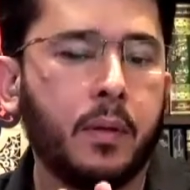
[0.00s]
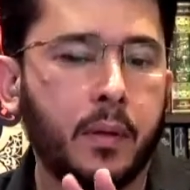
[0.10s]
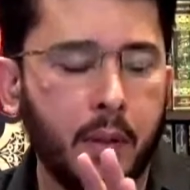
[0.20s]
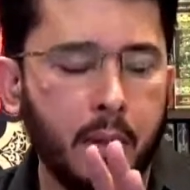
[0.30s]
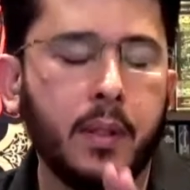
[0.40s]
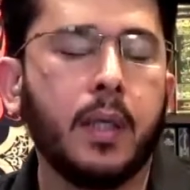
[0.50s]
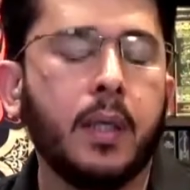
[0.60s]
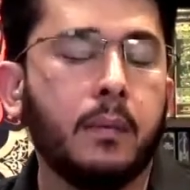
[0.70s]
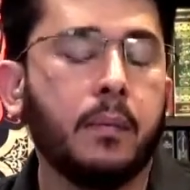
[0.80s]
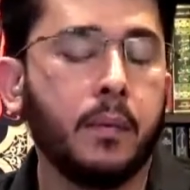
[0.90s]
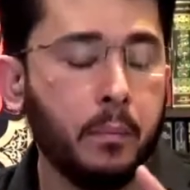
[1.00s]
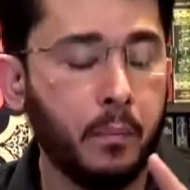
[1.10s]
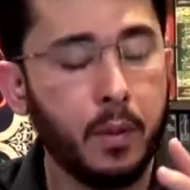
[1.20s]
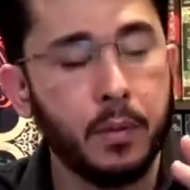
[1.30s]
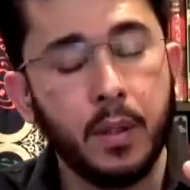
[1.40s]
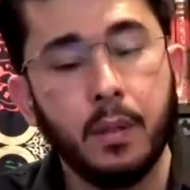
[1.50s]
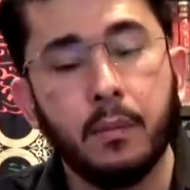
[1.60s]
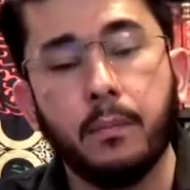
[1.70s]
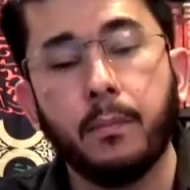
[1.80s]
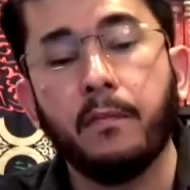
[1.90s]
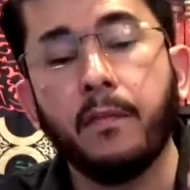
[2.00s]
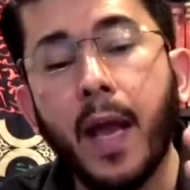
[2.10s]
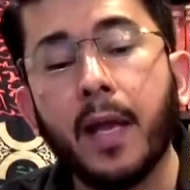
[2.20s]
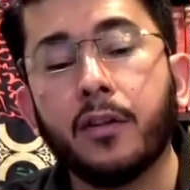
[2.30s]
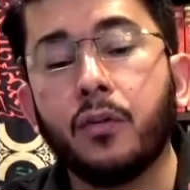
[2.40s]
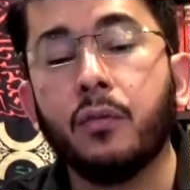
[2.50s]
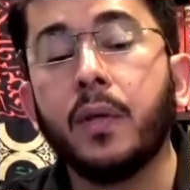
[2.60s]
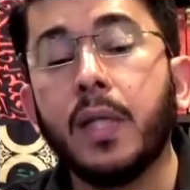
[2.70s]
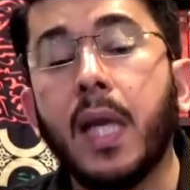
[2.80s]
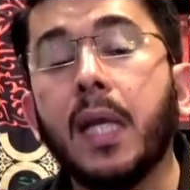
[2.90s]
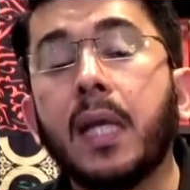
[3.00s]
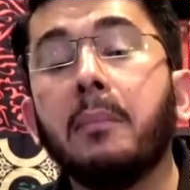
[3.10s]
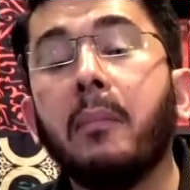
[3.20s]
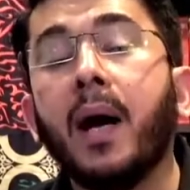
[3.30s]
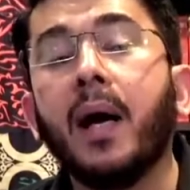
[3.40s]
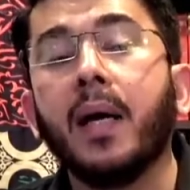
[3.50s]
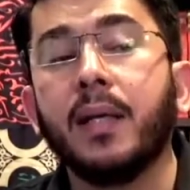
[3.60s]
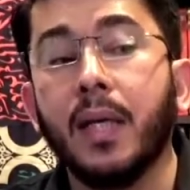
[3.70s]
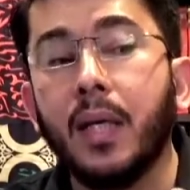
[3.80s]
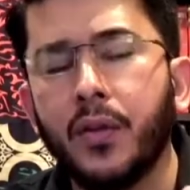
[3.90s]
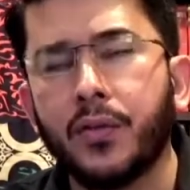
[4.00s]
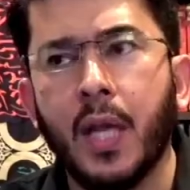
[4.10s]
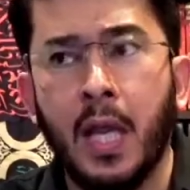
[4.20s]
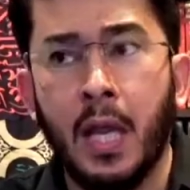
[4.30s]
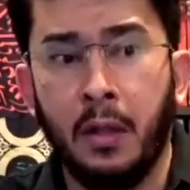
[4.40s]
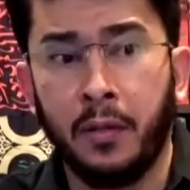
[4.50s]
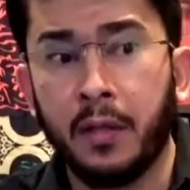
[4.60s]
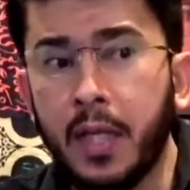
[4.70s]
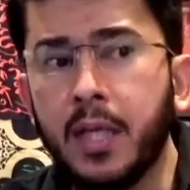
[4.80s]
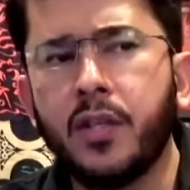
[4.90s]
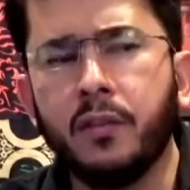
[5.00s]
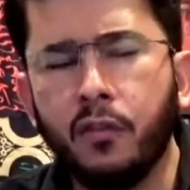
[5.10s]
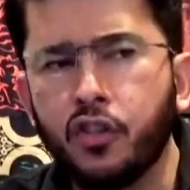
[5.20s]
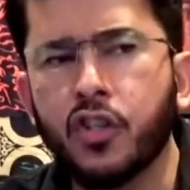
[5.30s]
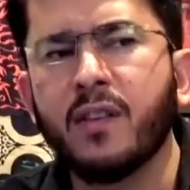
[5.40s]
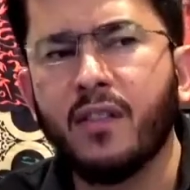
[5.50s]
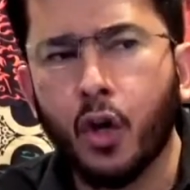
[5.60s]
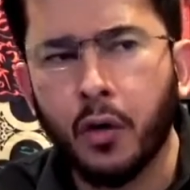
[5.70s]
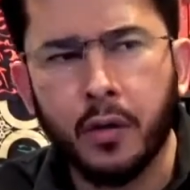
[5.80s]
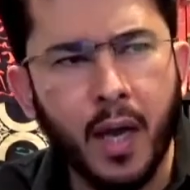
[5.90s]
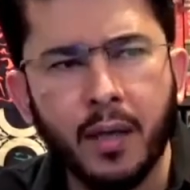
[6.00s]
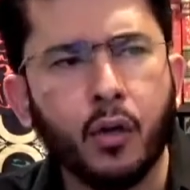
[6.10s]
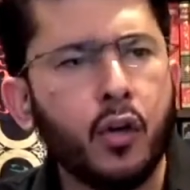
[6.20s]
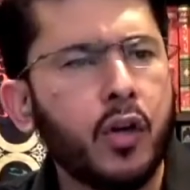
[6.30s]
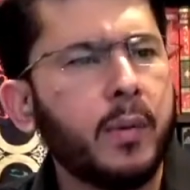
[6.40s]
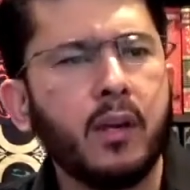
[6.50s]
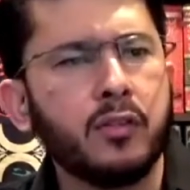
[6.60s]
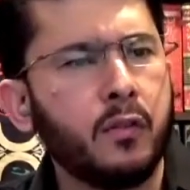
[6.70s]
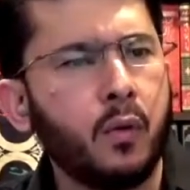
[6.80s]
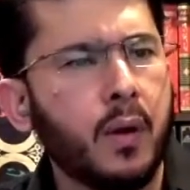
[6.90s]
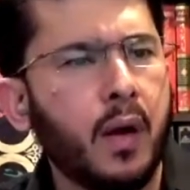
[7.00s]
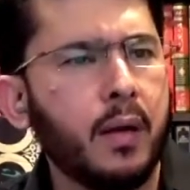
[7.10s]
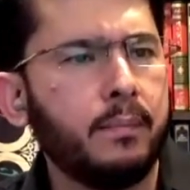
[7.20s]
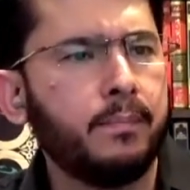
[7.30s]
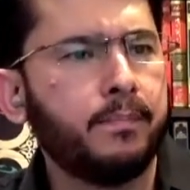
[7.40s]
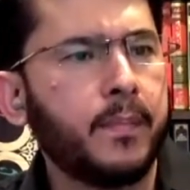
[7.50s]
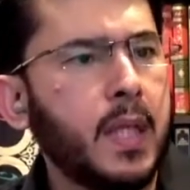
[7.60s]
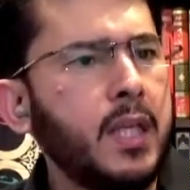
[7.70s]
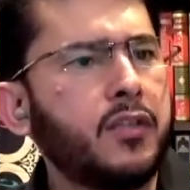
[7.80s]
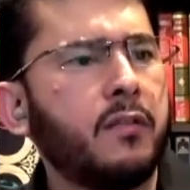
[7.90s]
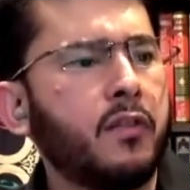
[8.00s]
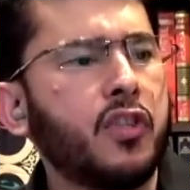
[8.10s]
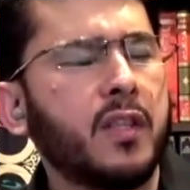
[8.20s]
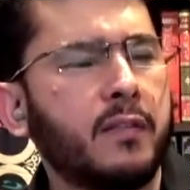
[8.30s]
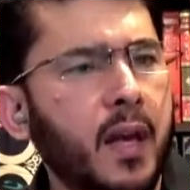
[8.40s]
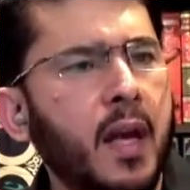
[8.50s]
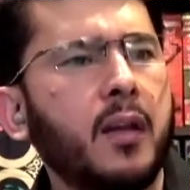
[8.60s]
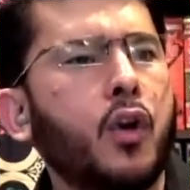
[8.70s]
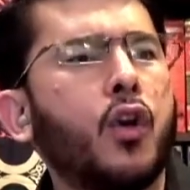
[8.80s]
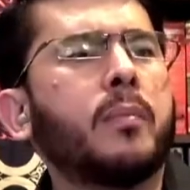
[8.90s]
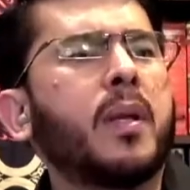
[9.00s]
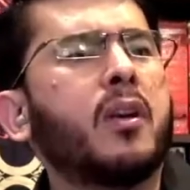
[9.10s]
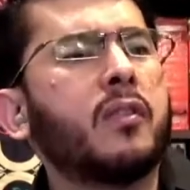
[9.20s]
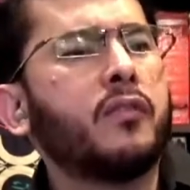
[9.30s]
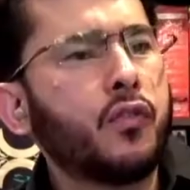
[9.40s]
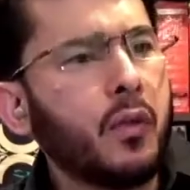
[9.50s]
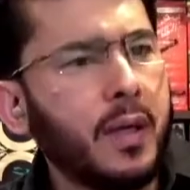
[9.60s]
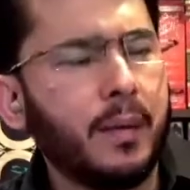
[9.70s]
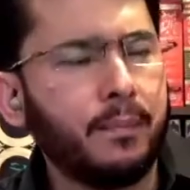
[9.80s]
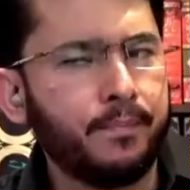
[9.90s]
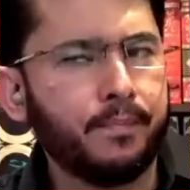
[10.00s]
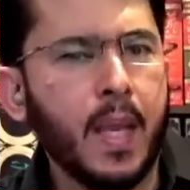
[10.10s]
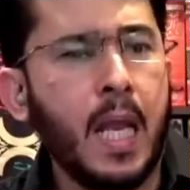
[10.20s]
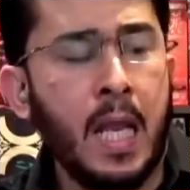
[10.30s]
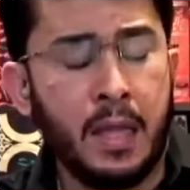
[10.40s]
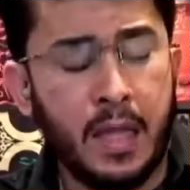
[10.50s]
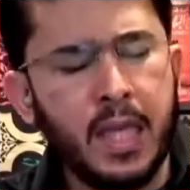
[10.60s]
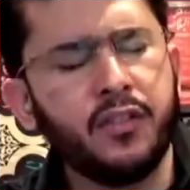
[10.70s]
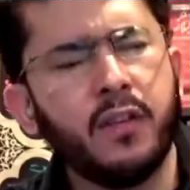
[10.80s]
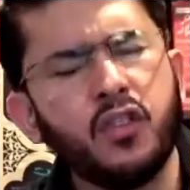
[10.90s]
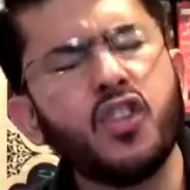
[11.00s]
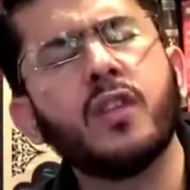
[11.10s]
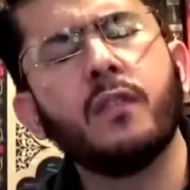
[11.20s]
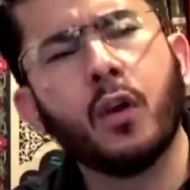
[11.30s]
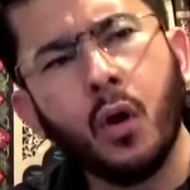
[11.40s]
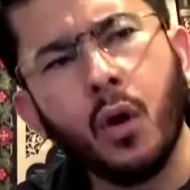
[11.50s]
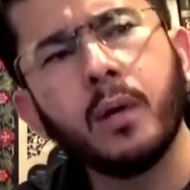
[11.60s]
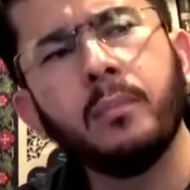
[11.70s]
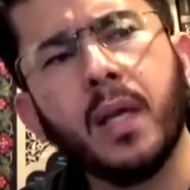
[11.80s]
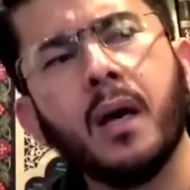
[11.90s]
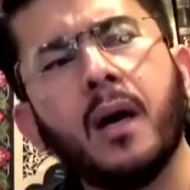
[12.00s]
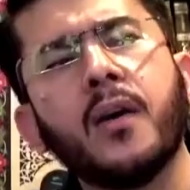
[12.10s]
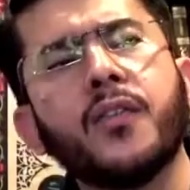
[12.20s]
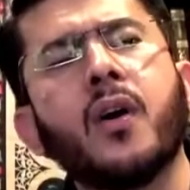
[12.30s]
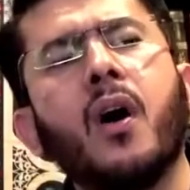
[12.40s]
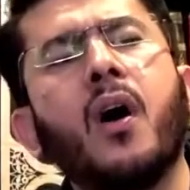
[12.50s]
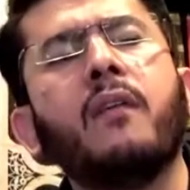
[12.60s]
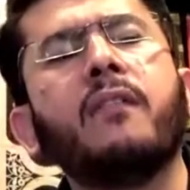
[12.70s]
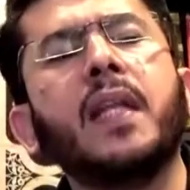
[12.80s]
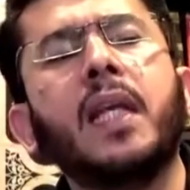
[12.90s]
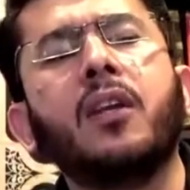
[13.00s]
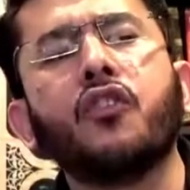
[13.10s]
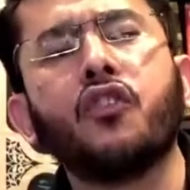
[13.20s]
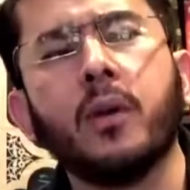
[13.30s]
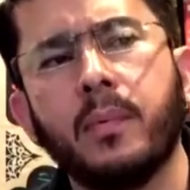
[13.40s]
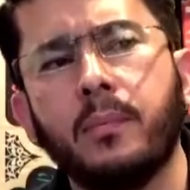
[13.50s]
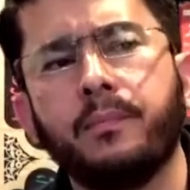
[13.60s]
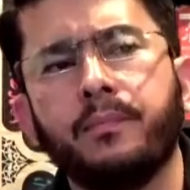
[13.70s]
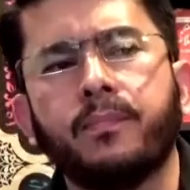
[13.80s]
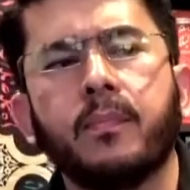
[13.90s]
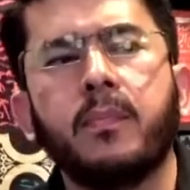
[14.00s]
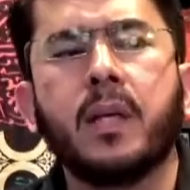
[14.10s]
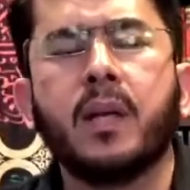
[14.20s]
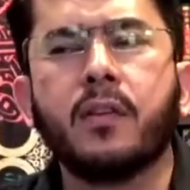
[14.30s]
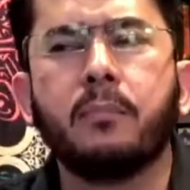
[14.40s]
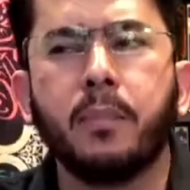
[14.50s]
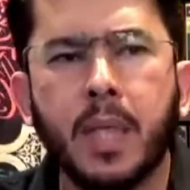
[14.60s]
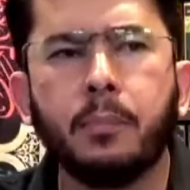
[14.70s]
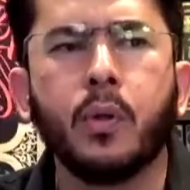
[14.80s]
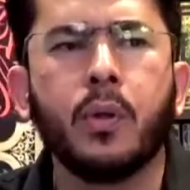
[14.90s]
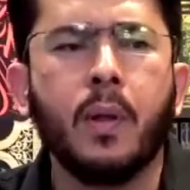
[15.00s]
the fact to retain in mind is that these divisions have not occurred because of Quran. These divisions have not occurred because of Sunnah. These divisions have occurred because of leadership, because of people